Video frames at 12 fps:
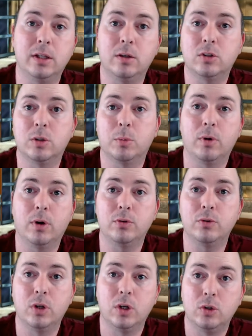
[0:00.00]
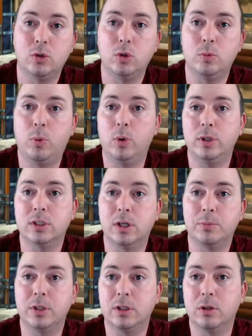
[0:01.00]
somewhere around 2 point
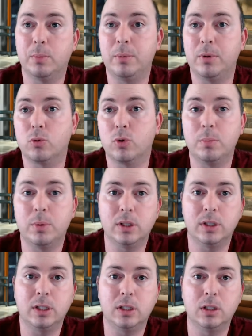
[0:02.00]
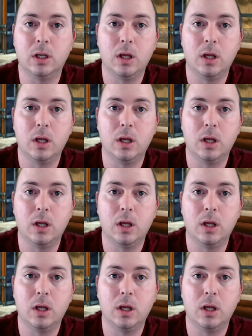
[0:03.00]
something to maybe $3 billion.